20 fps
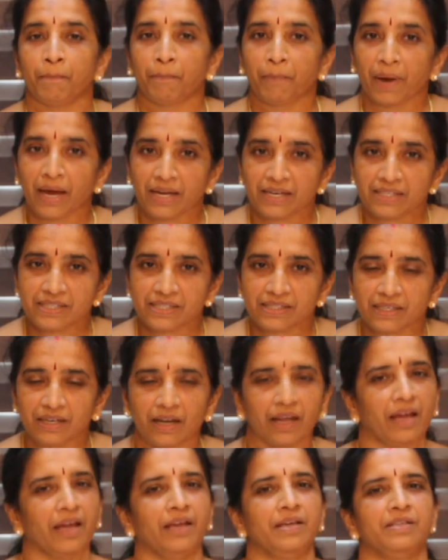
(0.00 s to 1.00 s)
Pencil
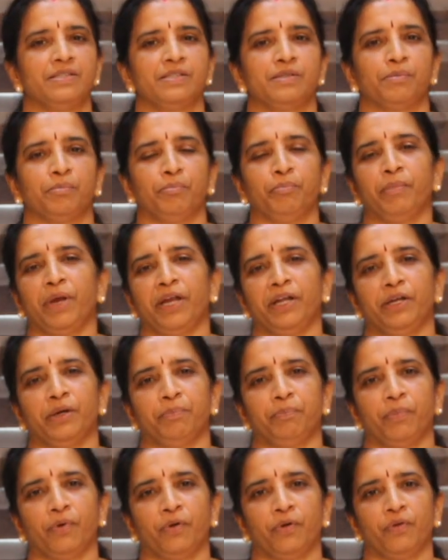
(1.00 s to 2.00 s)
is made
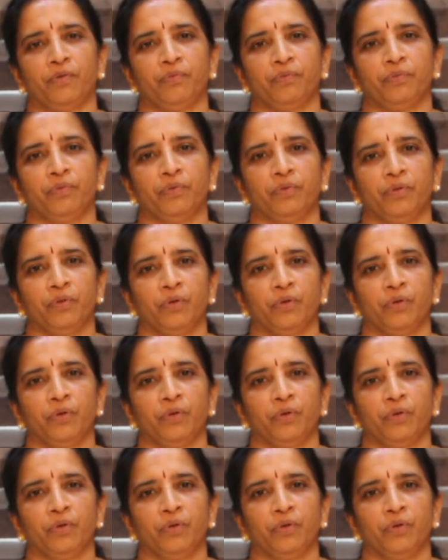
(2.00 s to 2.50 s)
up of